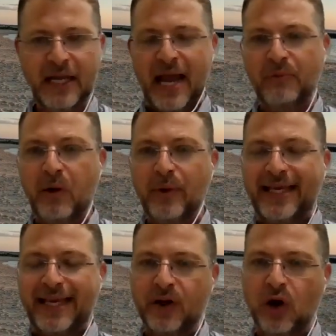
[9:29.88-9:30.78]
And when we
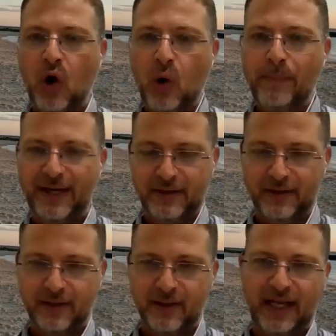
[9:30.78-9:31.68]
can open
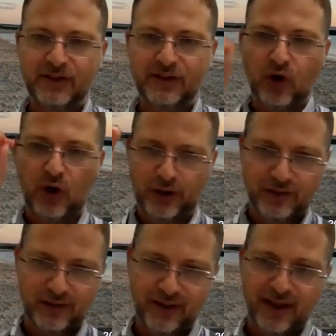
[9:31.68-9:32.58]
a door
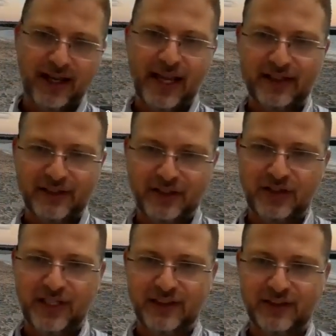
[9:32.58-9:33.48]
in this
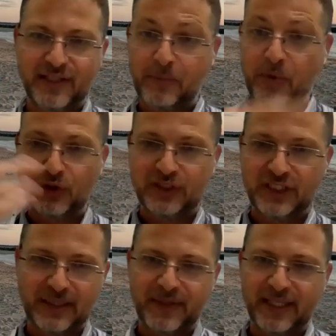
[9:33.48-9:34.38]
shield, the immune
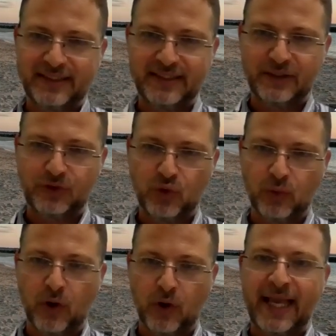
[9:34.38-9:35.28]
system can see the
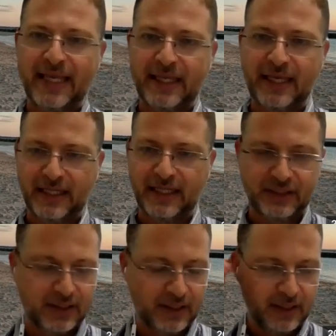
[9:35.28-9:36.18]
tumor and kill
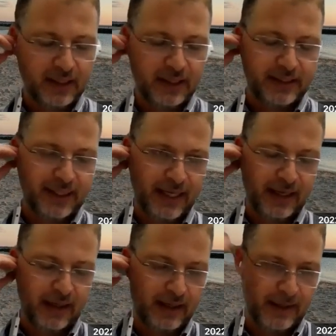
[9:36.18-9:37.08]
it,
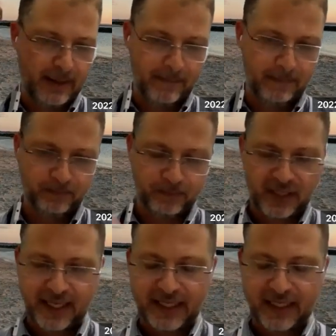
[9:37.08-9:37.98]

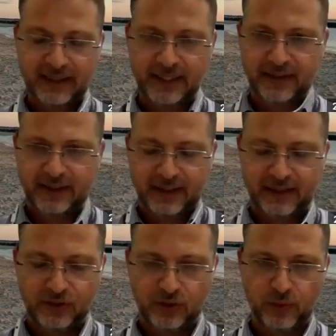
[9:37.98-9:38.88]
and kill
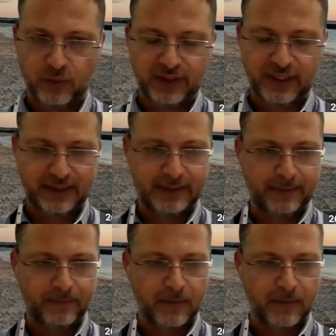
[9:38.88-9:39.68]
the tumor cells.